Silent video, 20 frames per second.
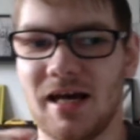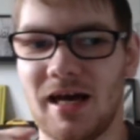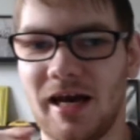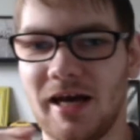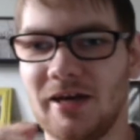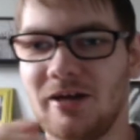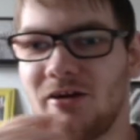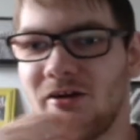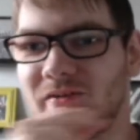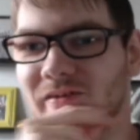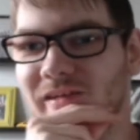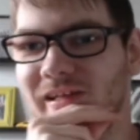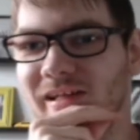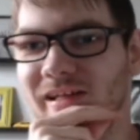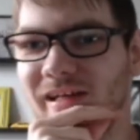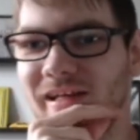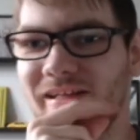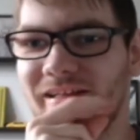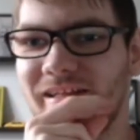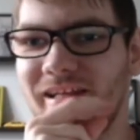I don't know the,
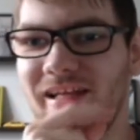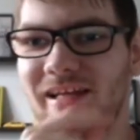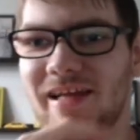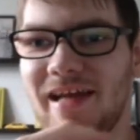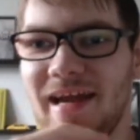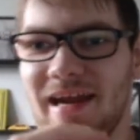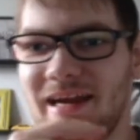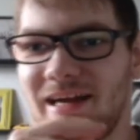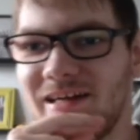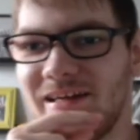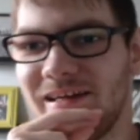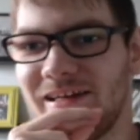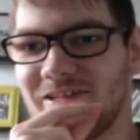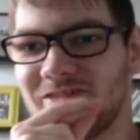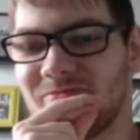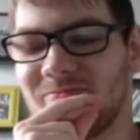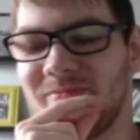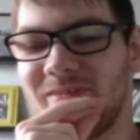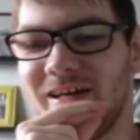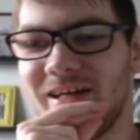it didn't air as